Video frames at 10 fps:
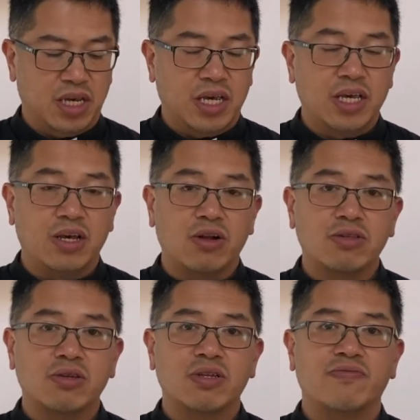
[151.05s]
He
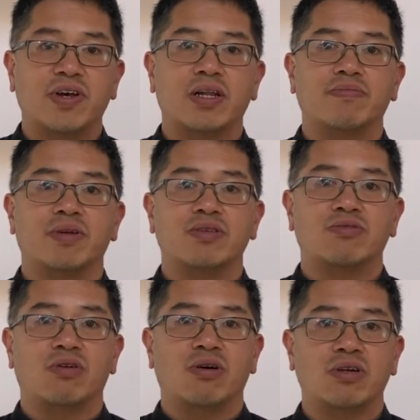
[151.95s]
also developed a
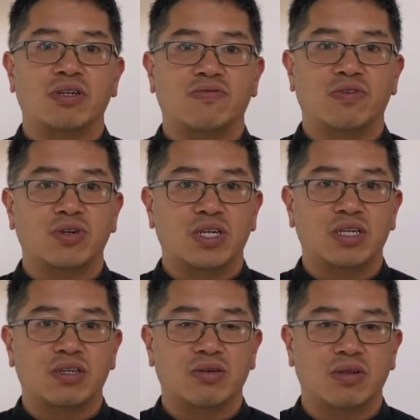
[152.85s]
strong
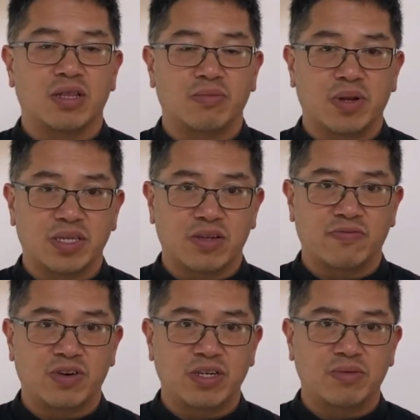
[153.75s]
devotion to the Blessed
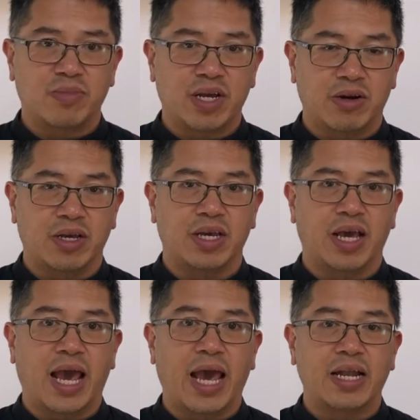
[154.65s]
Virgin Mary
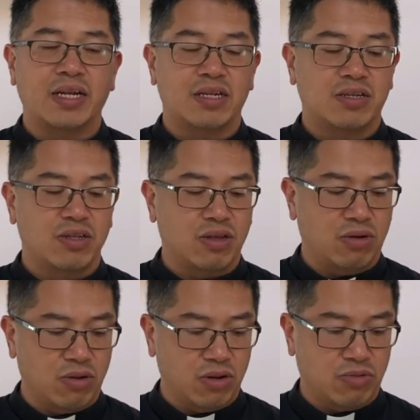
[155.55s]
and to the
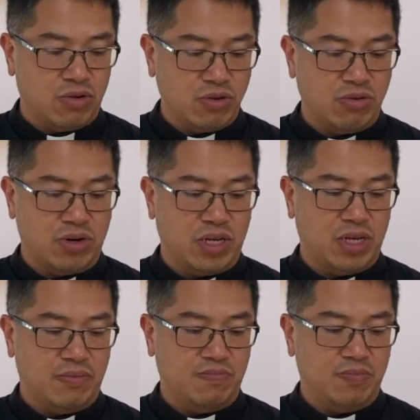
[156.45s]
Holy Rosary.
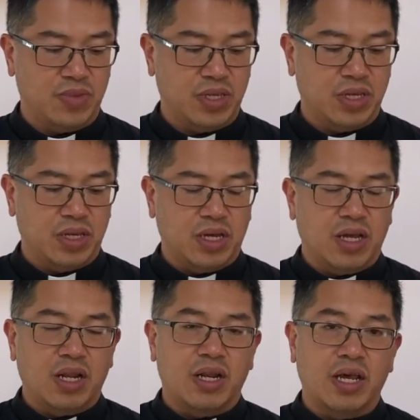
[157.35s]

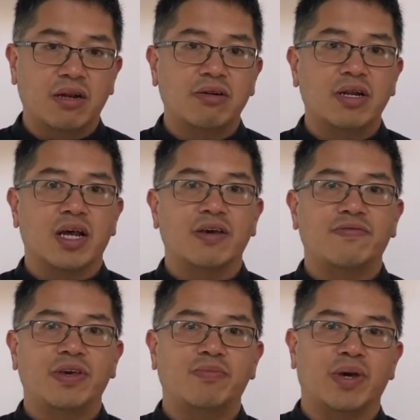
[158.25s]
Later in life,
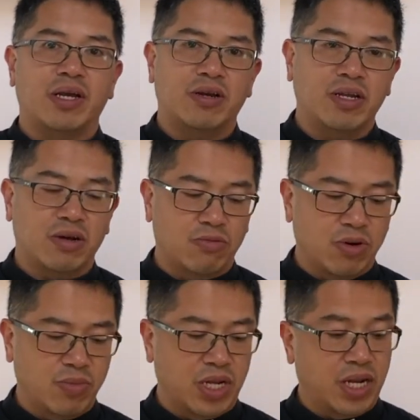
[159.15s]
he married a
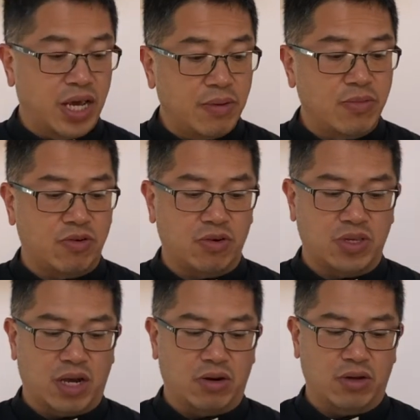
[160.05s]
woman named
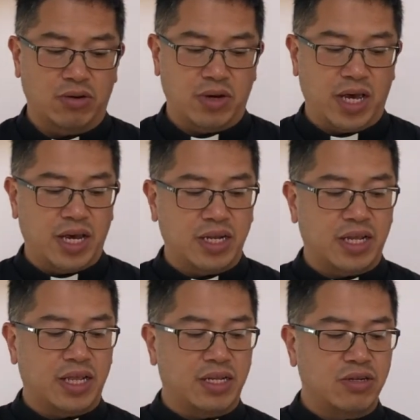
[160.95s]
Rosario, and
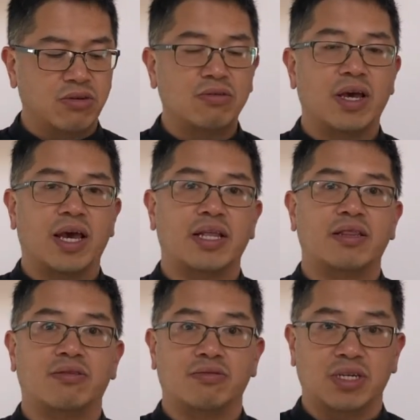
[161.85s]
the two
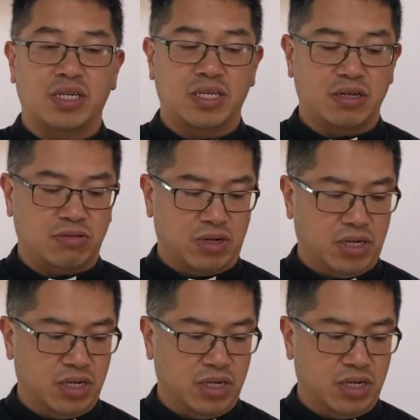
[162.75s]
had three children.